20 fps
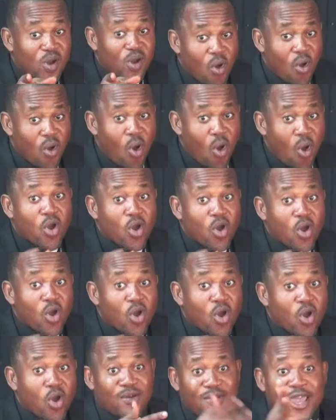or come on
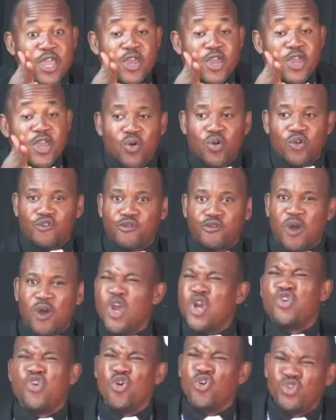Sunday when you don't go to work.
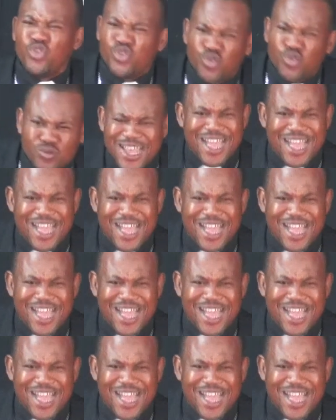Don't do that.